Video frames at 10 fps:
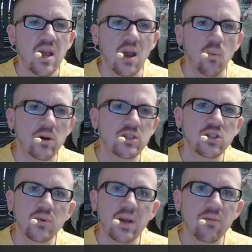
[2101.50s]
and 1,
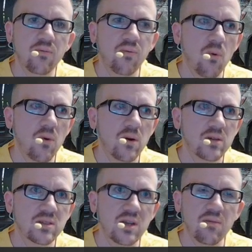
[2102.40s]
2, 8, 4,
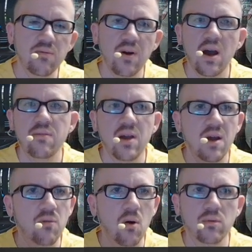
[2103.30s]
7, 5
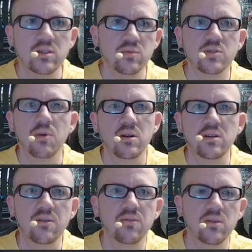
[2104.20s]
have always responded
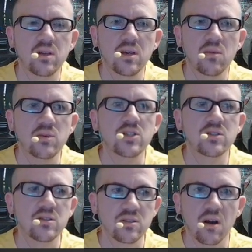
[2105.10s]
differently. We just
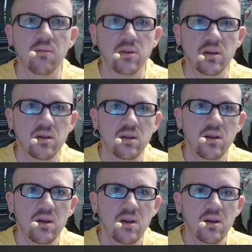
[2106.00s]
discovered it.
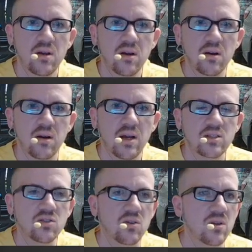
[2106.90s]
All right.
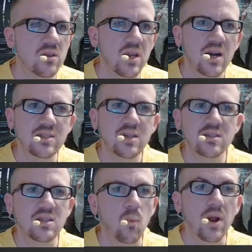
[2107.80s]
So the idea is
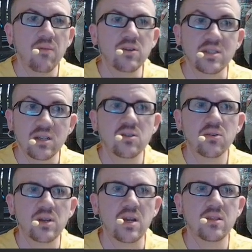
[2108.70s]
that whatever did
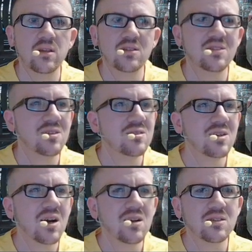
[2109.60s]
create this doesn't
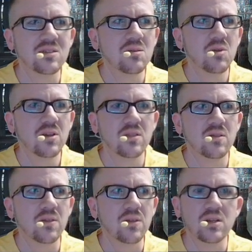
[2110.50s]
kind of seem like the
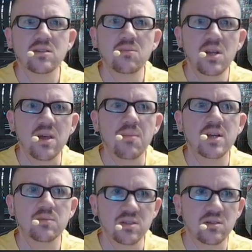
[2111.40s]
thing to me that
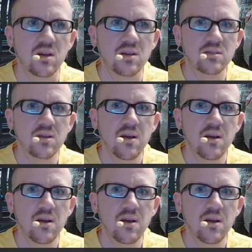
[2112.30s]
makes mistakes,